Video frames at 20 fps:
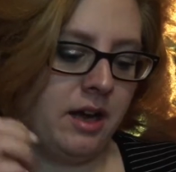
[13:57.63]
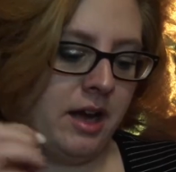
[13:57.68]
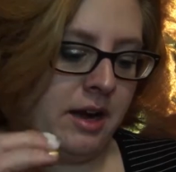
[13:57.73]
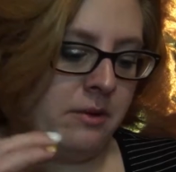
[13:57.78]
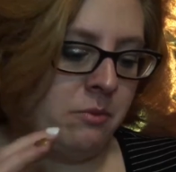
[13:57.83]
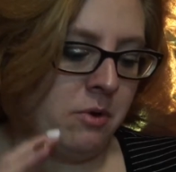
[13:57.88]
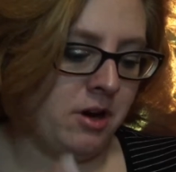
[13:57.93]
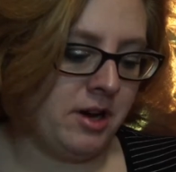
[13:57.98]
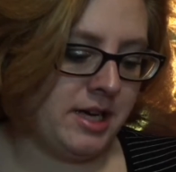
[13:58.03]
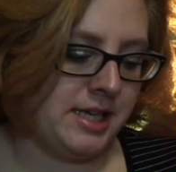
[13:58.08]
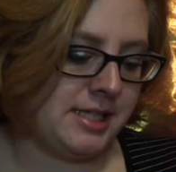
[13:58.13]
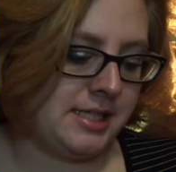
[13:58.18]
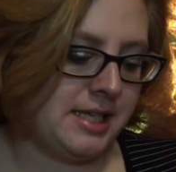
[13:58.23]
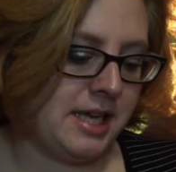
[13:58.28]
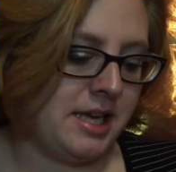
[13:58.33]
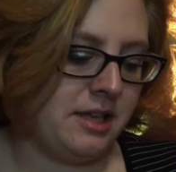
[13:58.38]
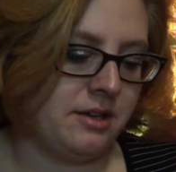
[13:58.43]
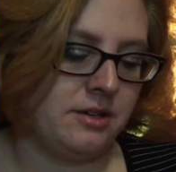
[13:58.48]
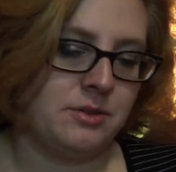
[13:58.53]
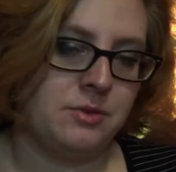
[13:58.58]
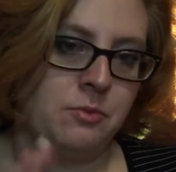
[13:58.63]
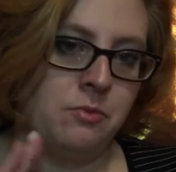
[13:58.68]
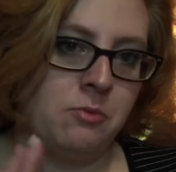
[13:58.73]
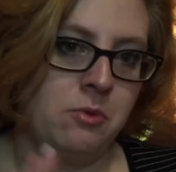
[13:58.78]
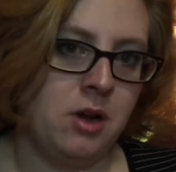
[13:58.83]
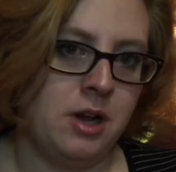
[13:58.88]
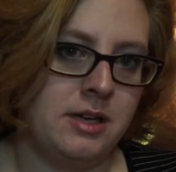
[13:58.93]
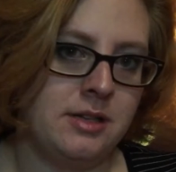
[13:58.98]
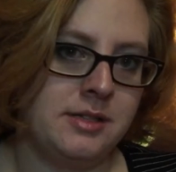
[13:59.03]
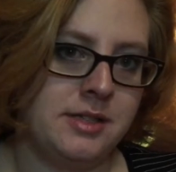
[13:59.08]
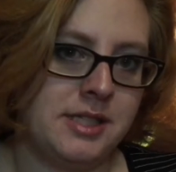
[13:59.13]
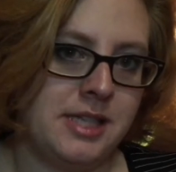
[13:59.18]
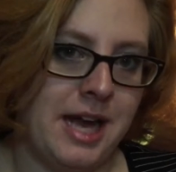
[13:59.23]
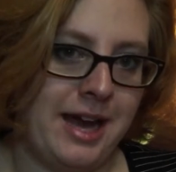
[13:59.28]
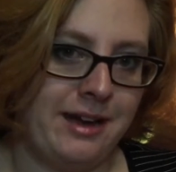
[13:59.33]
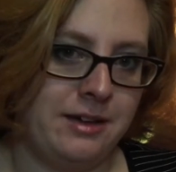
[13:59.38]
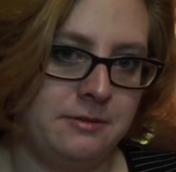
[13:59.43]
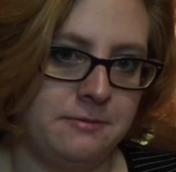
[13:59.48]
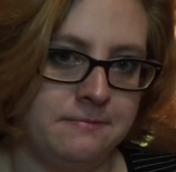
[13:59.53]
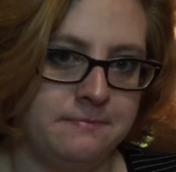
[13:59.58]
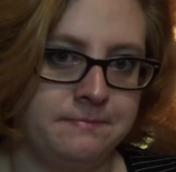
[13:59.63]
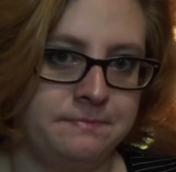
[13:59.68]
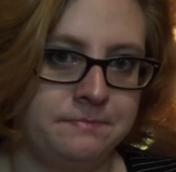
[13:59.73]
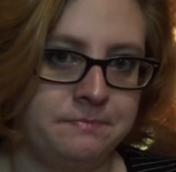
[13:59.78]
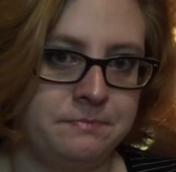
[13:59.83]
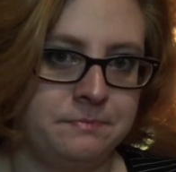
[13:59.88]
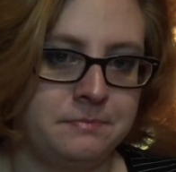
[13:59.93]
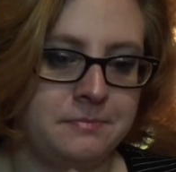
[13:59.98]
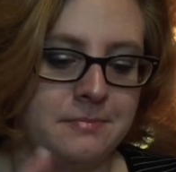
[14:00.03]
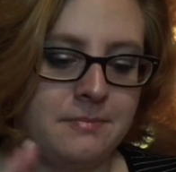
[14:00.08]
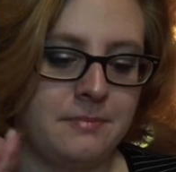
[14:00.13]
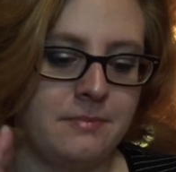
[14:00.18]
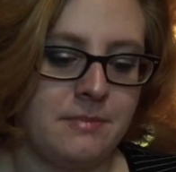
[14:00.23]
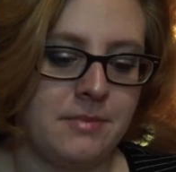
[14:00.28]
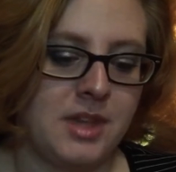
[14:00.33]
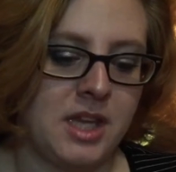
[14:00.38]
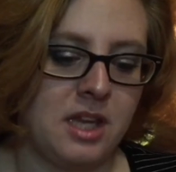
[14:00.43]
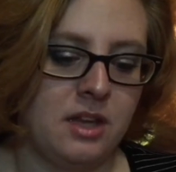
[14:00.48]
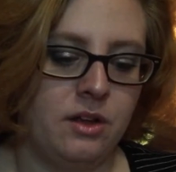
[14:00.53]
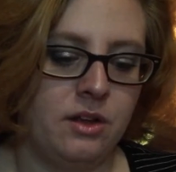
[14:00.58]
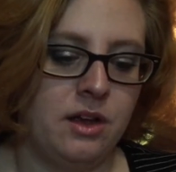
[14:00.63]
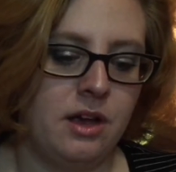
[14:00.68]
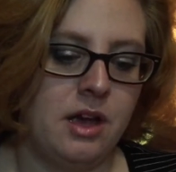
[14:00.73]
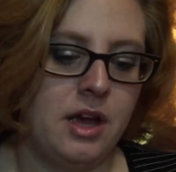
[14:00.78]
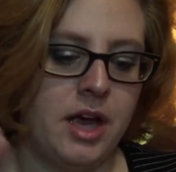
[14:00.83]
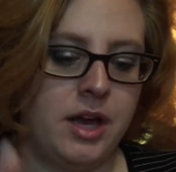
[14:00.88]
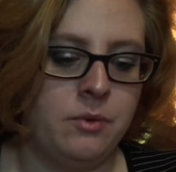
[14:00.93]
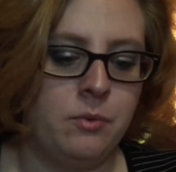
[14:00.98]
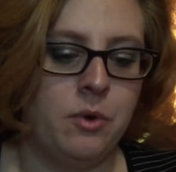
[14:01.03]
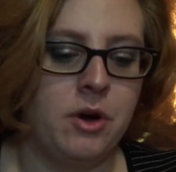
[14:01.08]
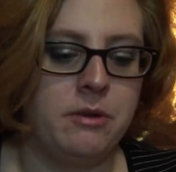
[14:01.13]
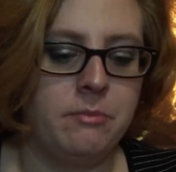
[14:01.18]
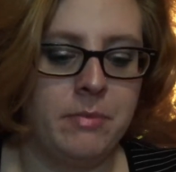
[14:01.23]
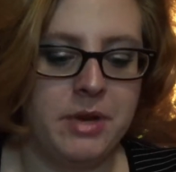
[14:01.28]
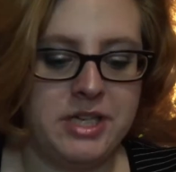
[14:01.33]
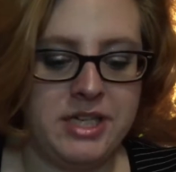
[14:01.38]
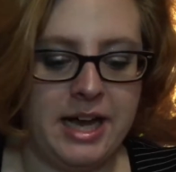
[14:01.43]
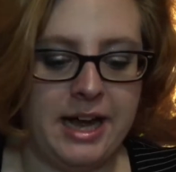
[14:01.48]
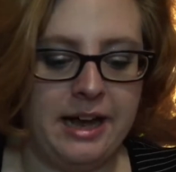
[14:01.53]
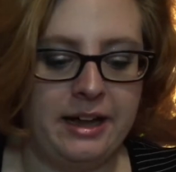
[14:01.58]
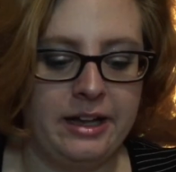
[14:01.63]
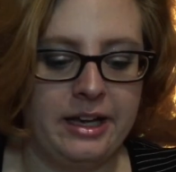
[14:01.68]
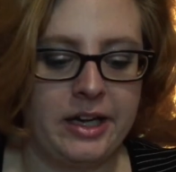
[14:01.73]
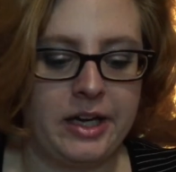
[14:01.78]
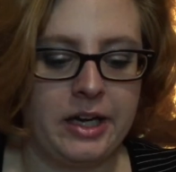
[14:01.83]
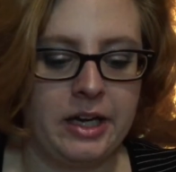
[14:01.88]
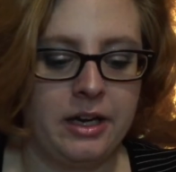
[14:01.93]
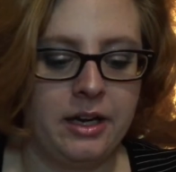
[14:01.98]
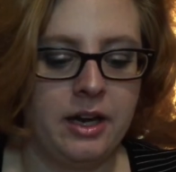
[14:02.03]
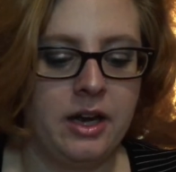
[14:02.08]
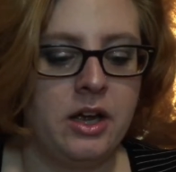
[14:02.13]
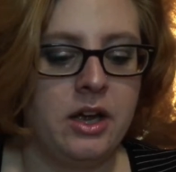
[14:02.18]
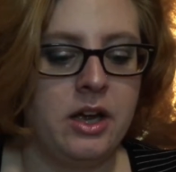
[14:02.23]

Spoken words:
I want to say there's 1 satin and 1 metallic,